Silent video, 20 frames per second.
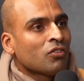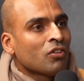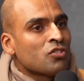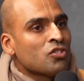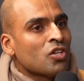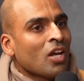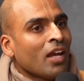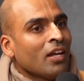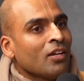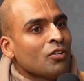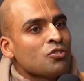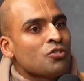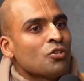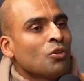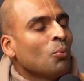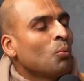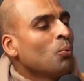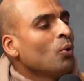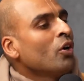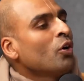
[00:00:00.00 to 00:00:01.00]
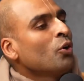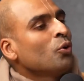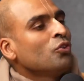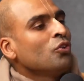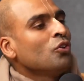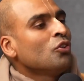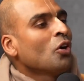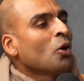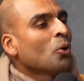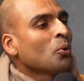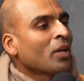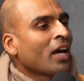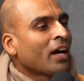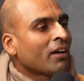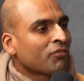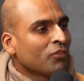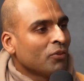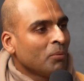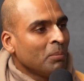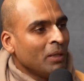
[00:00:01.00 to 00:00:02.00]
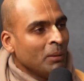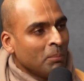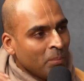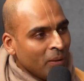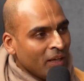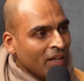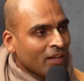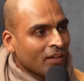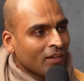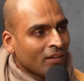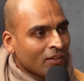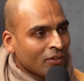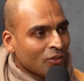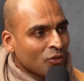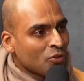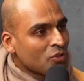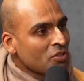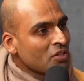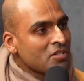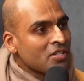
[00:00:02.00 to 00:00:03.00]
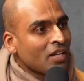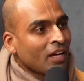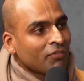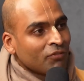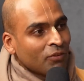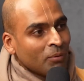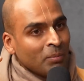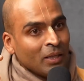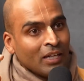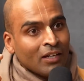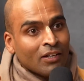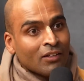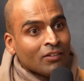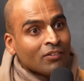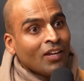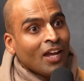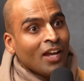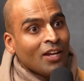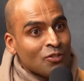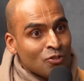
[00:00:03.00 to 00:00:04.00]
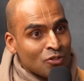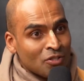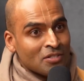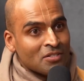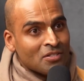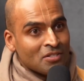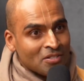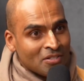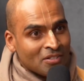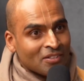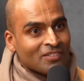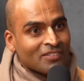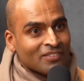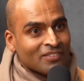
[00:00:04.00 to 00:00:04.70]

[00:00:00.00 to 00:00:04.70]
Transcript: change the world, you don't have to be big, you just have to be contagious.